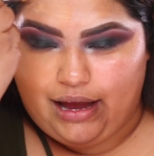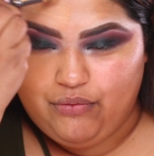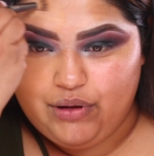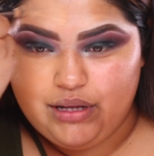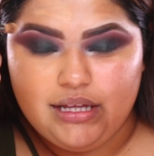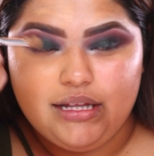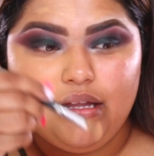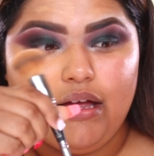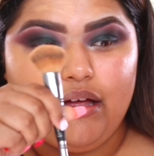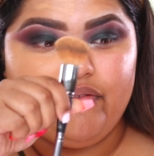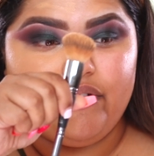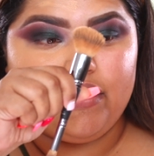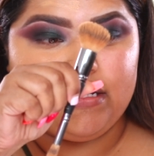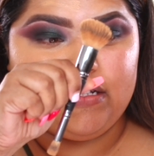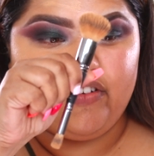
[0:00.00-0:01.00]
I really
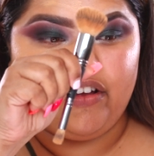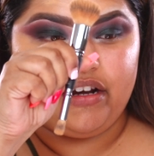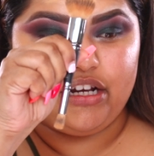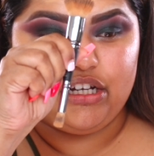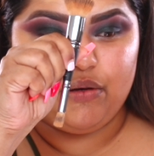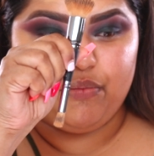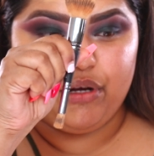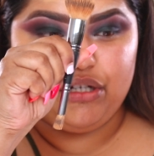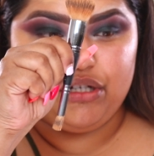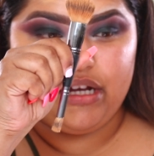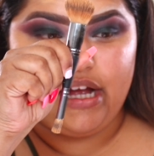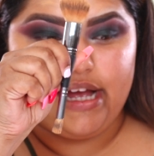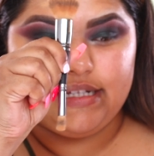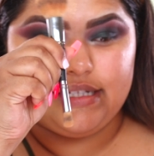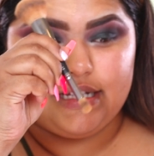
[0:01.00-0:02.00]
love this foundation brush, you
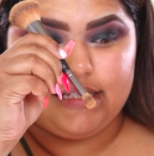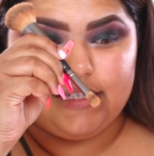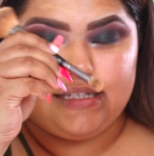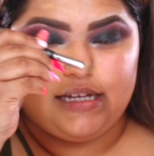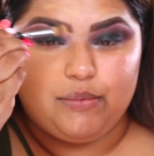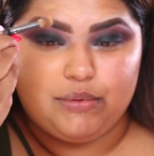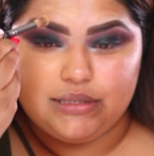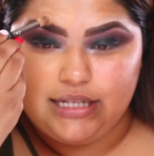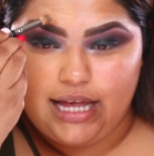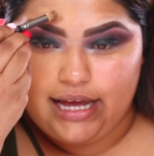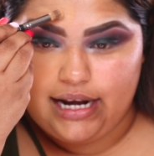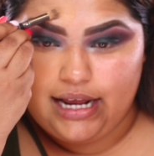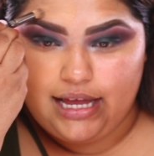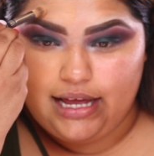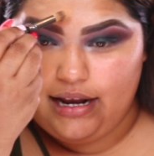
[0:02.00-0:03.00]
guys, because it's
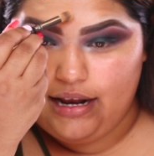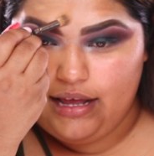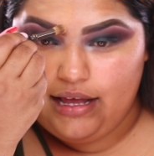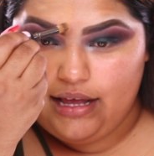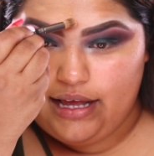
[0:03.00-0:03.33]
double-sided.